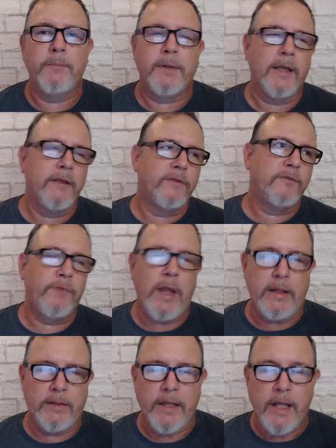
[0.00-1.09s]
Because
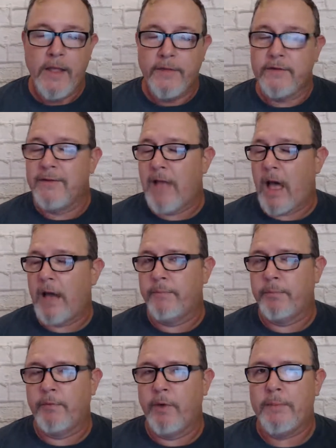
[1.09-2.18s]
frankly, there's a lot
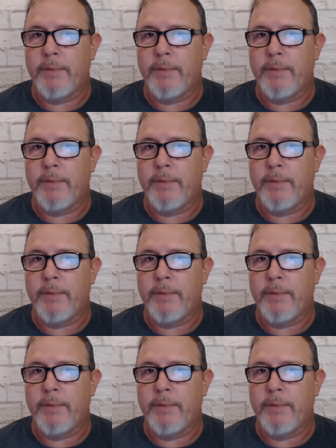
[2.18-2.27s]
of great